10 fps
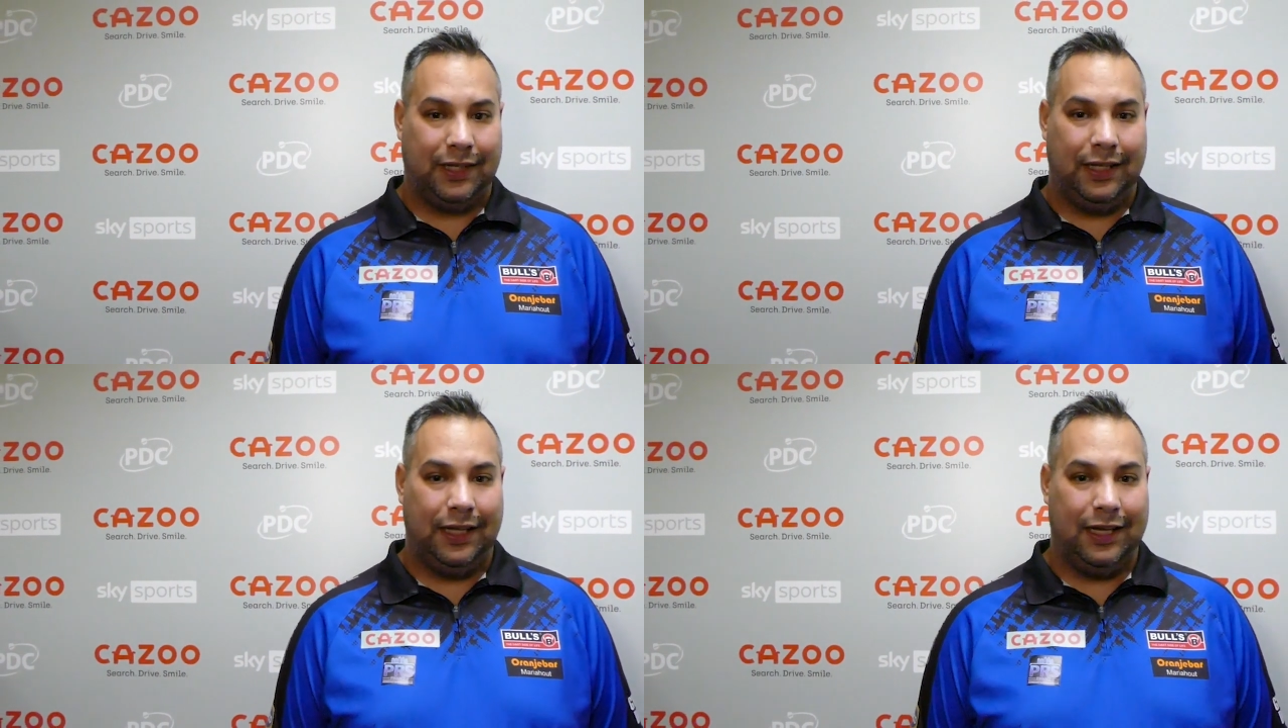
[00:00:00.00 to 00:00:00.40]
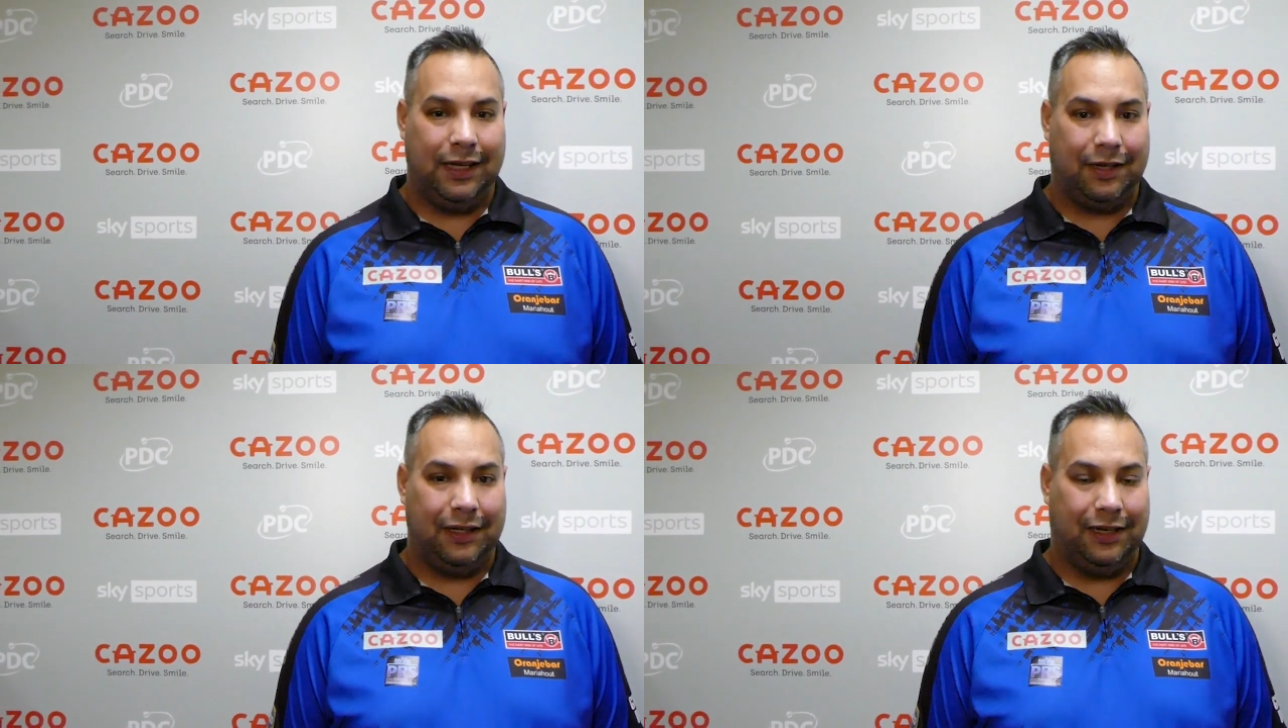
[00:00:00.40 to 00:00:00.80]

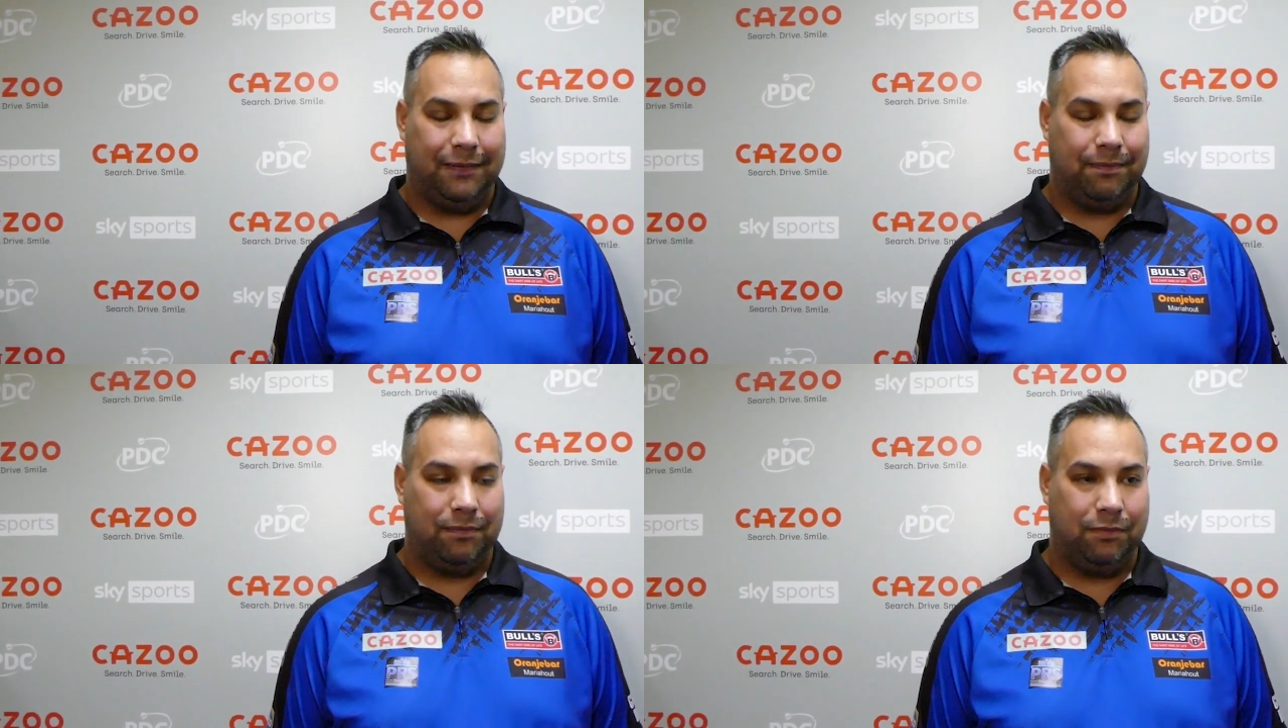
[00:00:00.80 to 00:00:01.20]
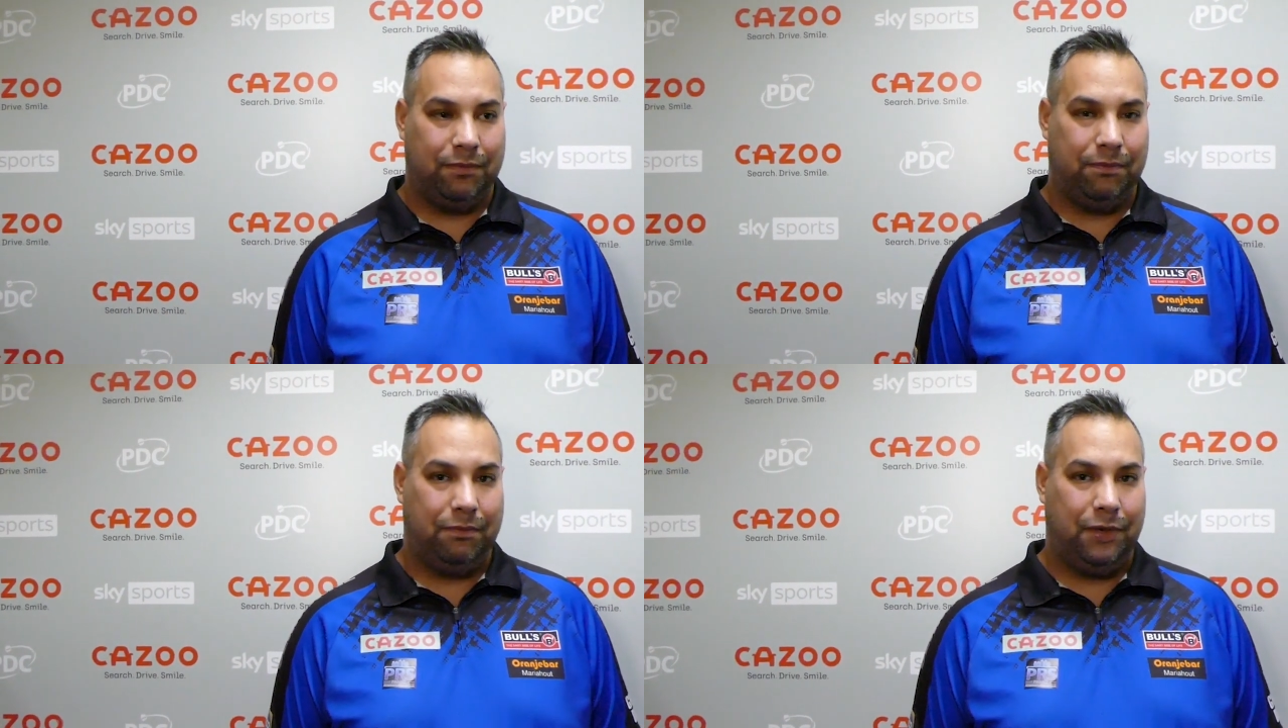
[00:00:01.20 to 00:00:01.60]
Yeah,
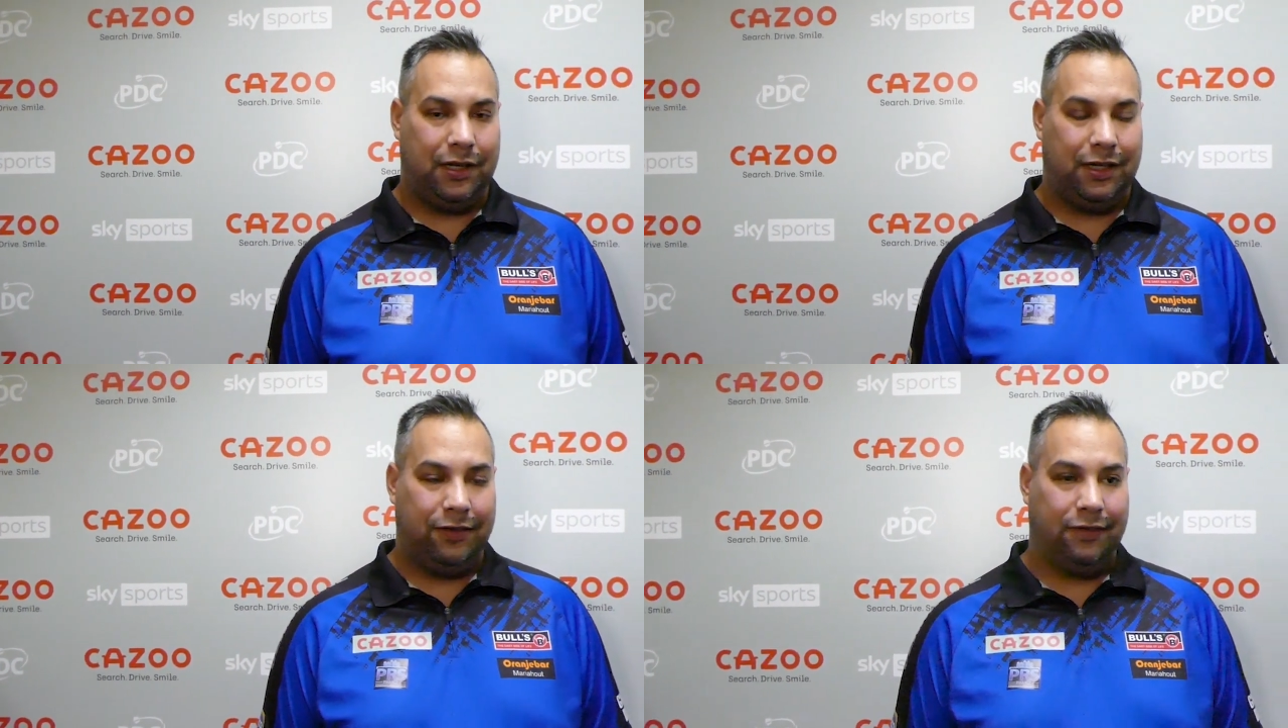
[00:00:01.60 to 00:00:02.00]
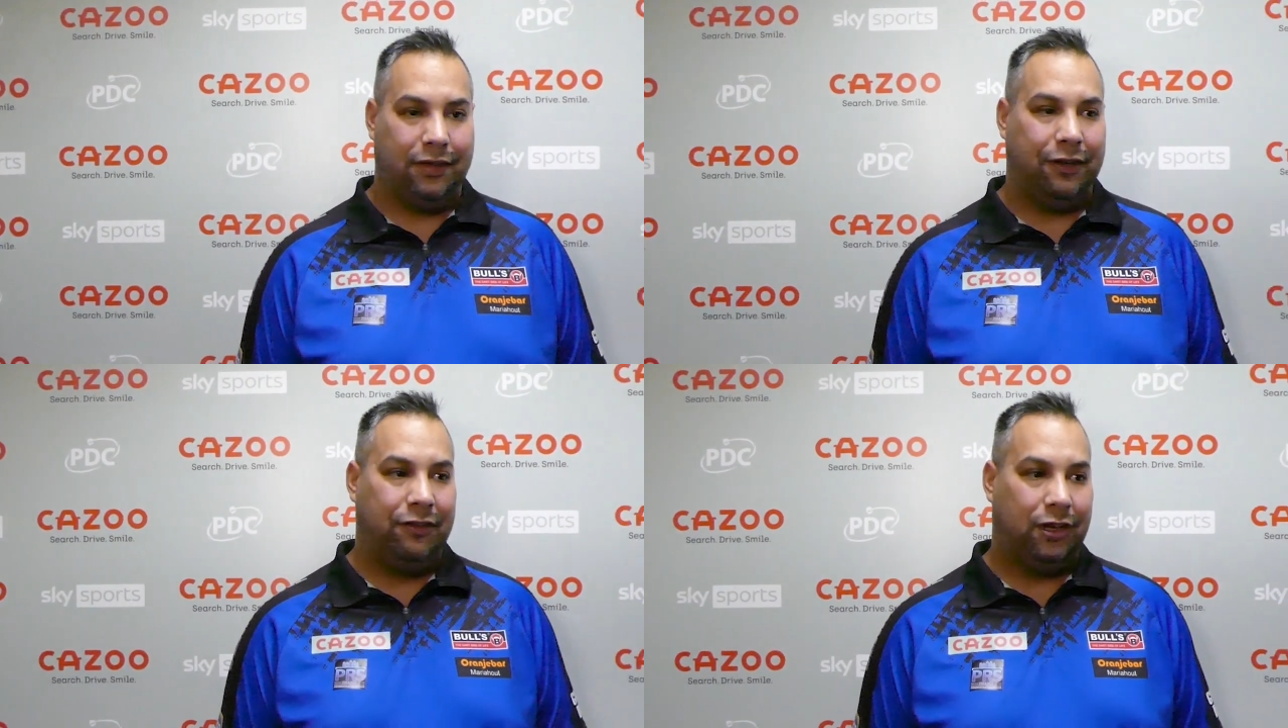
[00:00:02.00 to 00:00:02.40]

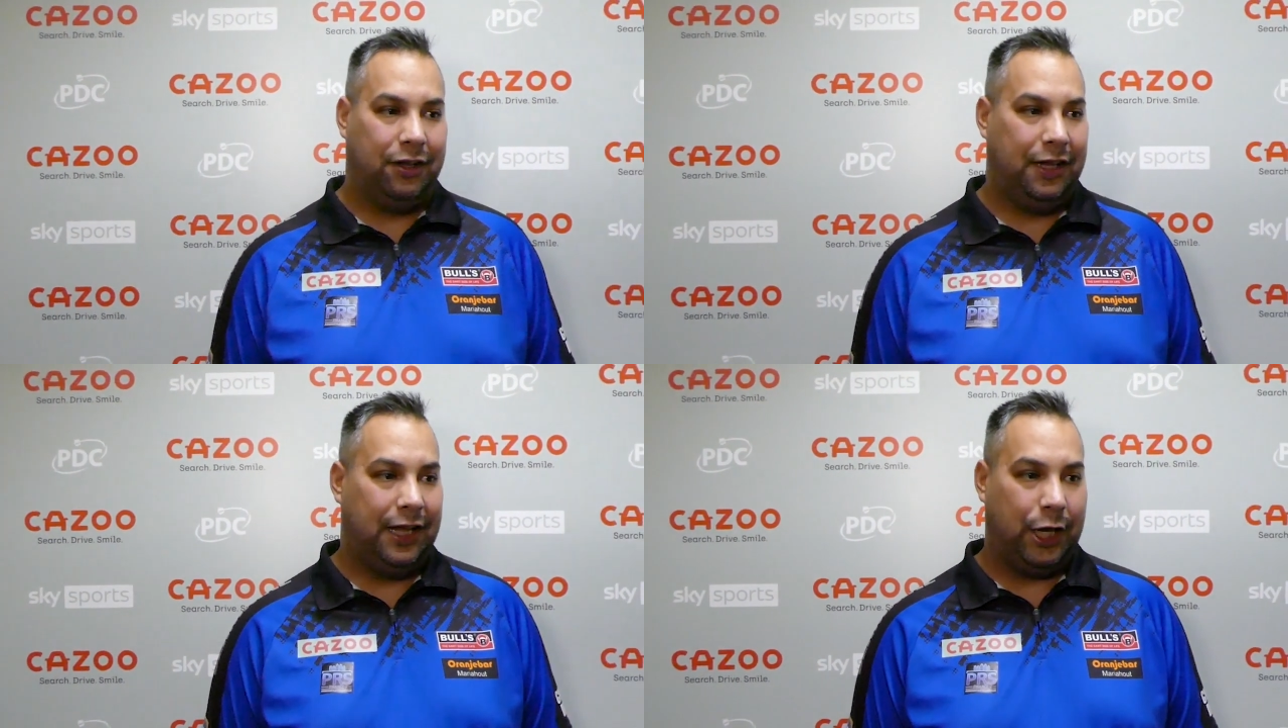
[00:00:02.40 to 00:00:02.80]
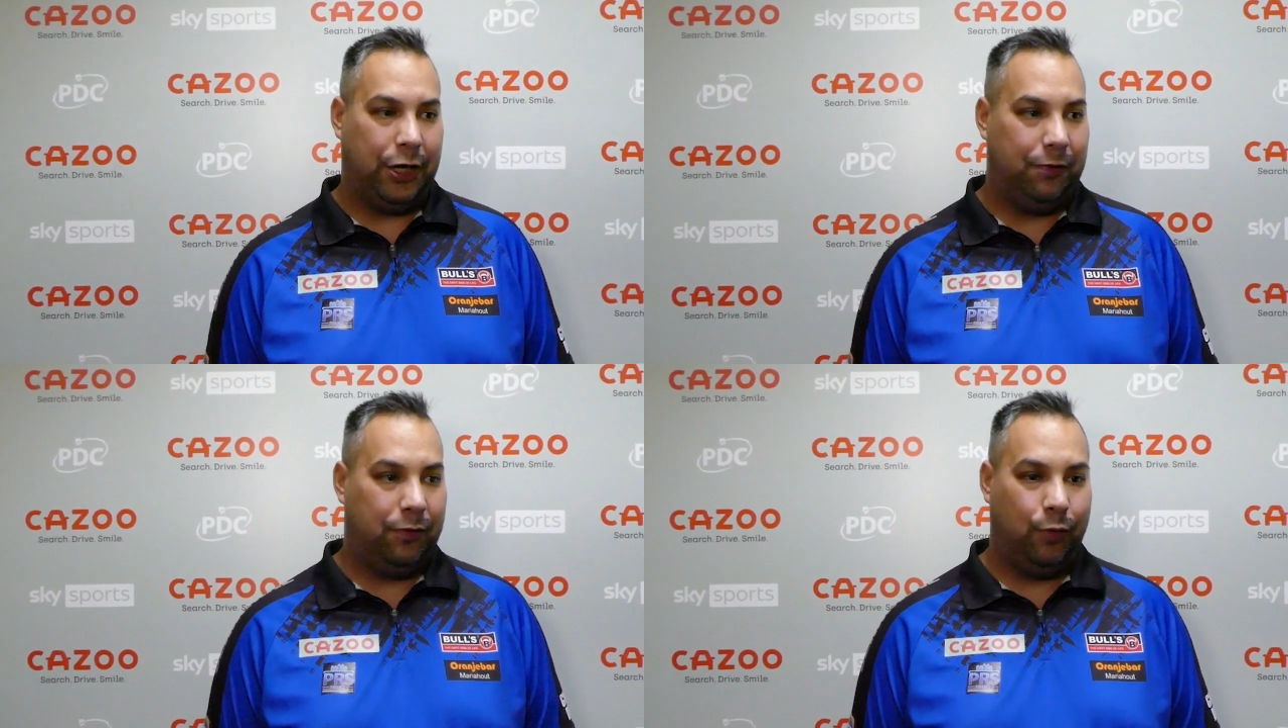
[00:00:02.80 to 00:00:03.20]
I started the year
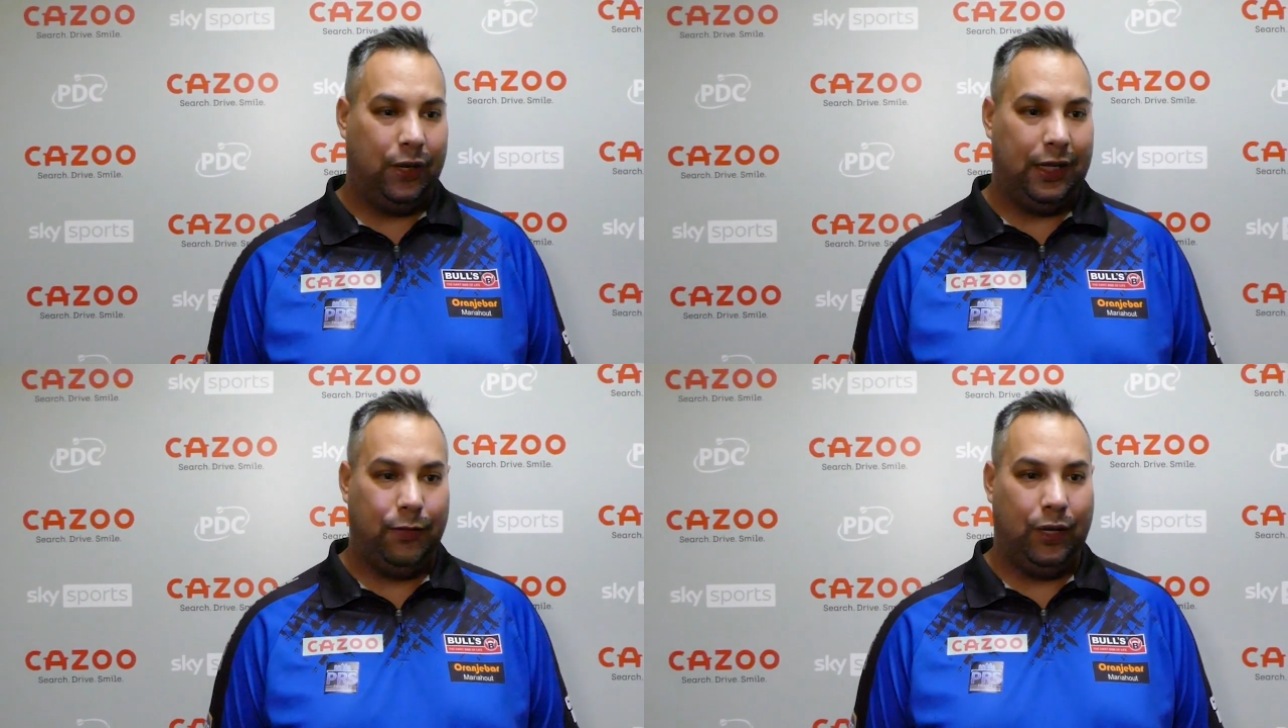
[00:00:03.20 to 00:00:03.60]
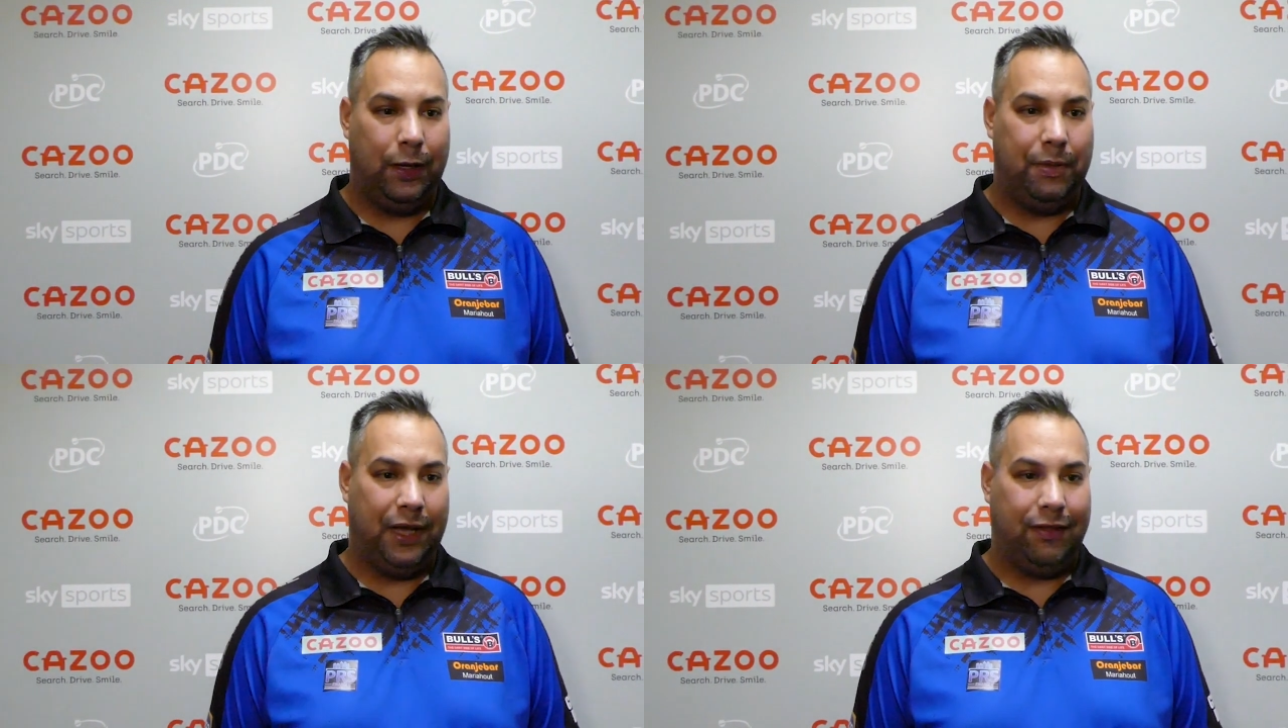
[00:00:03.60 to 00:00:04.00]
really, really
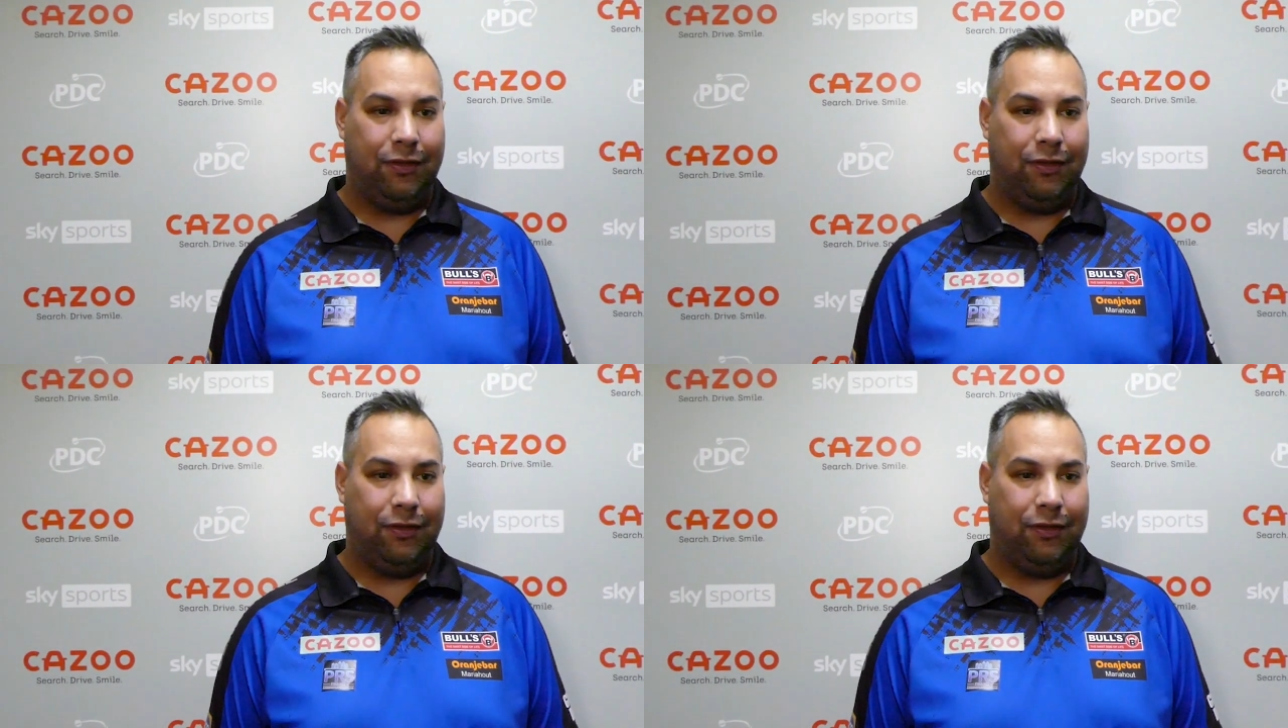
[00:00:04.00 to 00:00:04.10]
bad.